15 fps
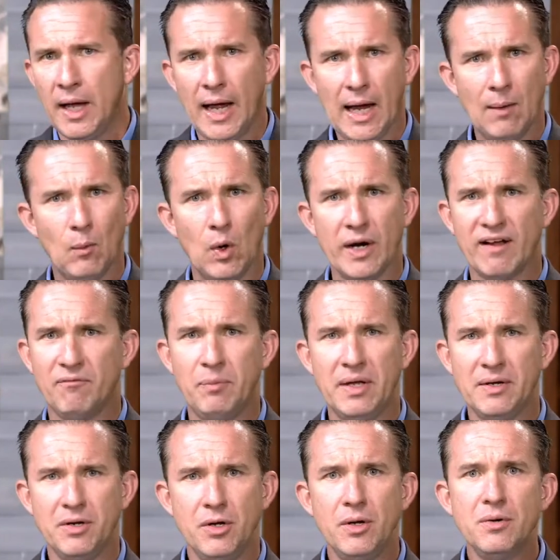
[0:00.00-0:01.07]
and would have
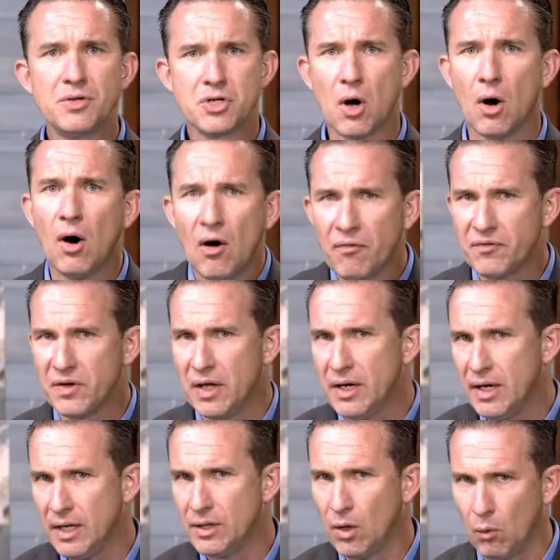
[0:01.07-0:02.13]
been used often
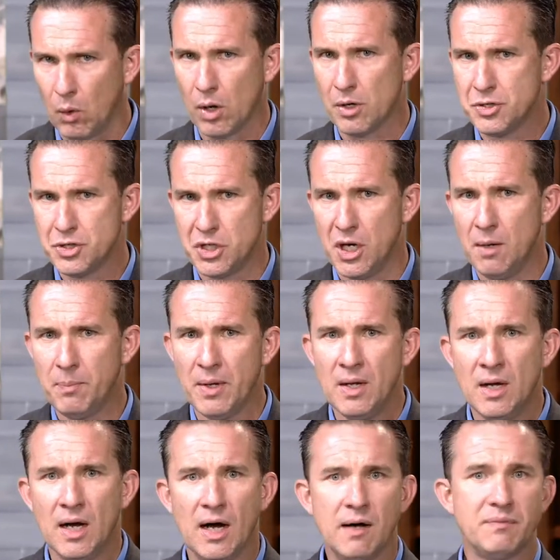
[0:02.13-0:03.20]
in the worship
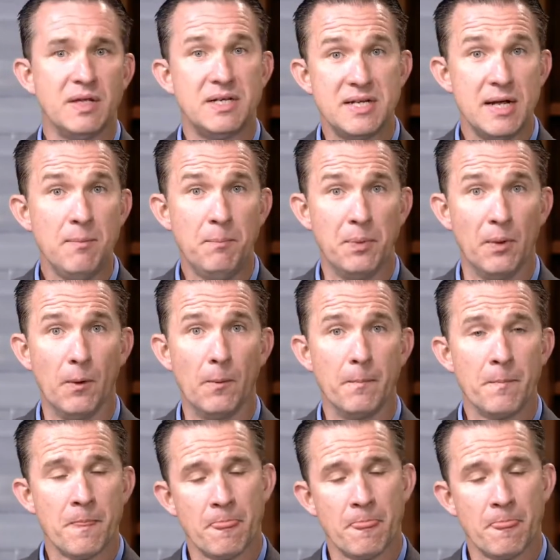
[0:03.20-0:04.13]
of the temple.